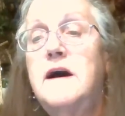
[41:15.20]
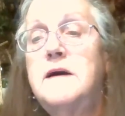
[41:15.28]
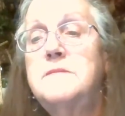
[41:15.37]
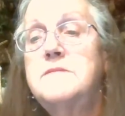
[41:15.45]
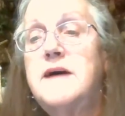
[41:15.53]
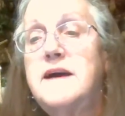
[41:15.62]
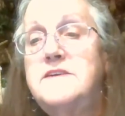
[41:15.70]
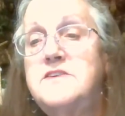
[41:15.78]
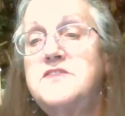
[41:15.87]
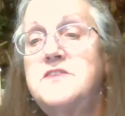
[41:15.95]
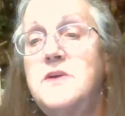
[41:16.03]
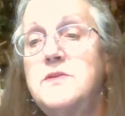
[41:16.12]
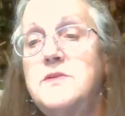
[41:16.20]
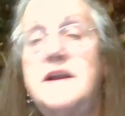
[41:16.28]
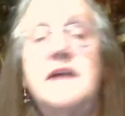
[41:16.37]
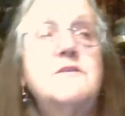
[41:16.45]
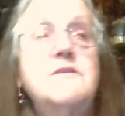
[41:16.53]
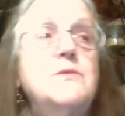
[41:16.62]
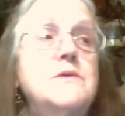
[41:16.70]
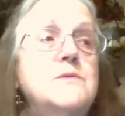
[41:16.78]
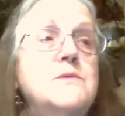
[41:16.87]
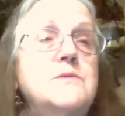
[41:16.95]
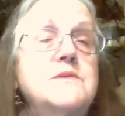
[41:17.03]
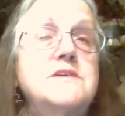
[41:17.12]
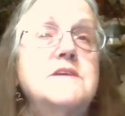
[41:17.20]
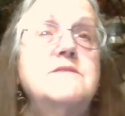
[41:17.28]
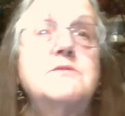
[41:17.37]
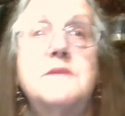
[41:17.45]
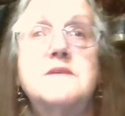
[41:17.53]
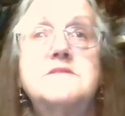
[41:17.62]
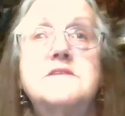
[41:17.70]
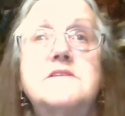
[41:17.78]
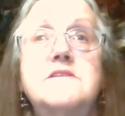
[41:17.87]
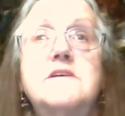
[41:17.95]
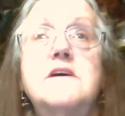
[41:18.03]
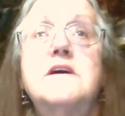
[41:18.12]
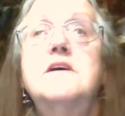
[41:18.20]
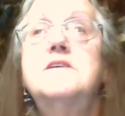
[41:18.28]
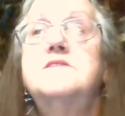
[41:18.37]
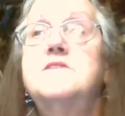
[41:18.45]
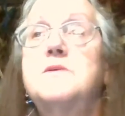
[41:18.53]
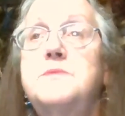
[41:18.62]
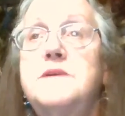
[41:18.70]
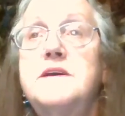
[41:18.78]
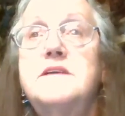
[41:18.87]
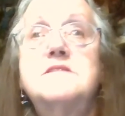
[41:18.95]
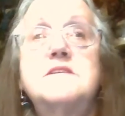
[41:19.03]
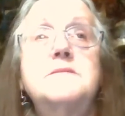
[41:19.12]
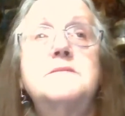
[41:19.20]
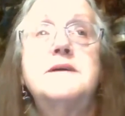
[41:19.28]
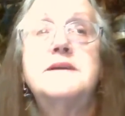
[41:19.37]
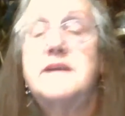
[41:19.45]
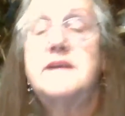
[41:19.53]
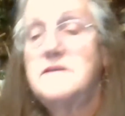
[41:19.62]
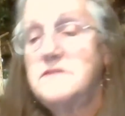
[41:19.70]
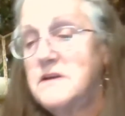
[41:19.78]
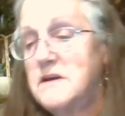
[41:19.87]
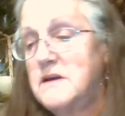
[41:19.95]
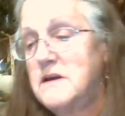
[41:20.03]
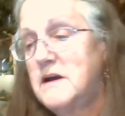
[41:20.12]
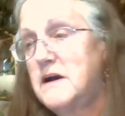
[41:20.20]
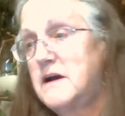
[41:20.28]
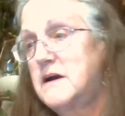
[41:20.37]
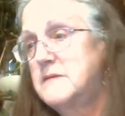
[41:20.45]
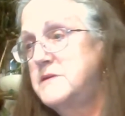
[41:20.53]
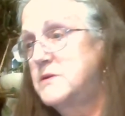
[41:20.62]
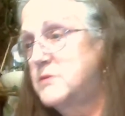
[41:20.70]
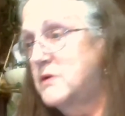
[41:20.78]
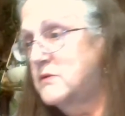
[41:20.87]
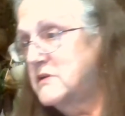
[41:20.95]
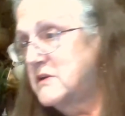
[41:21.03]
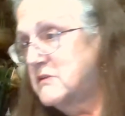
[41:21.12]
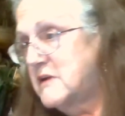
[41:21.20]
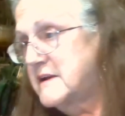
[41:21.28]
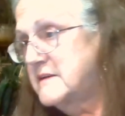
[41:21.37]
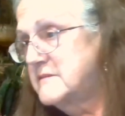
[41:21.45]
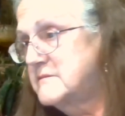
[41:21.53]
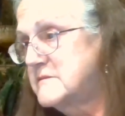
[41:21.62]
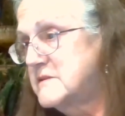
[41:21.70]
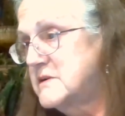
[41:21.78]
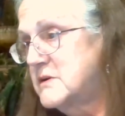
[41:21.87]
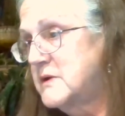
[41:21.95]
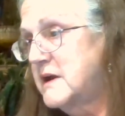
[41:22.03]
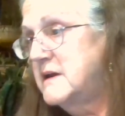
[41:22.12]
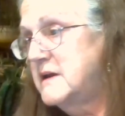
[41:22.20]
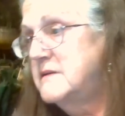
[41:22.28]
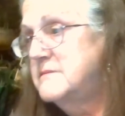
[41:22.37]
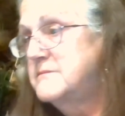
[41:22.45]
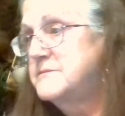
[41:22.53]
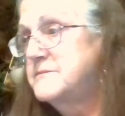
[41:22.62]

I just know that everyone will receive a message. So please come on down. You won't regret it. Okay?